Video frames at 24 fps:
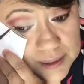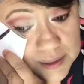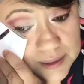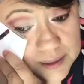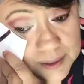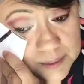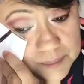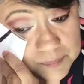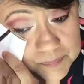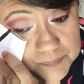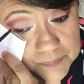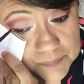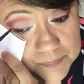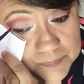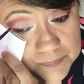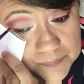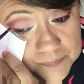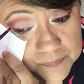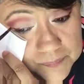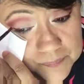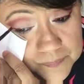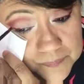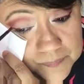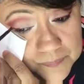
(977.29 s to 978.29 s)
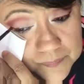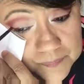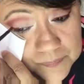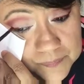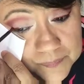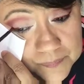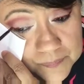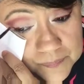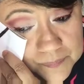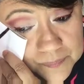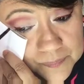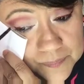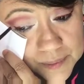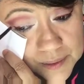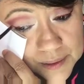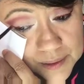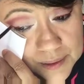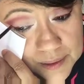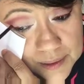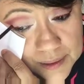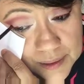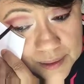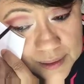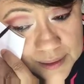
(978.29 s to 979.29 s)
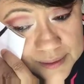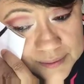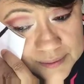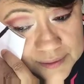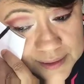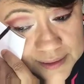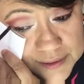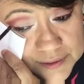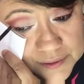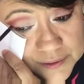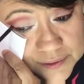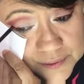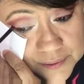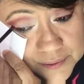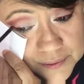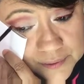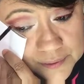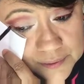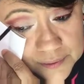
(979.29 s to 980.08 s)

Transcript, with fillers: um, eyeliner.